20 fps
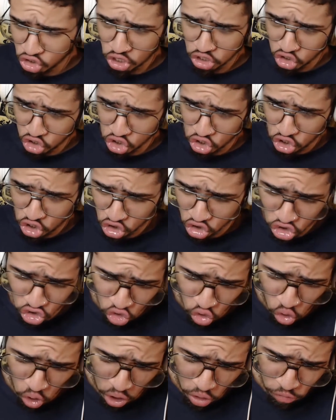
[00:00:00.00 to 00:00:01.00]
This is
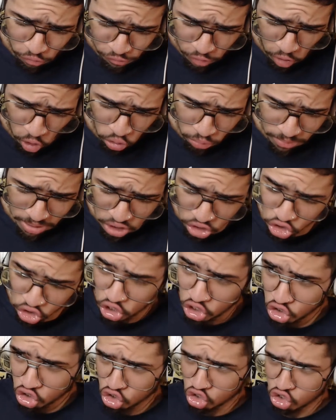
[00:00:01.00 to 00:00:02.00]
grown folk
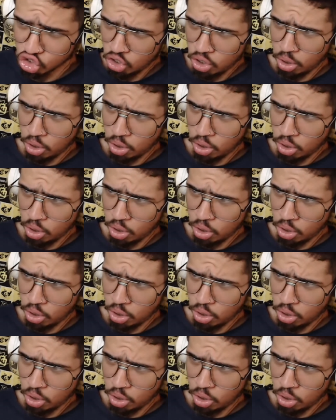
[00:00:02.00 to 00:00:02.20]
business.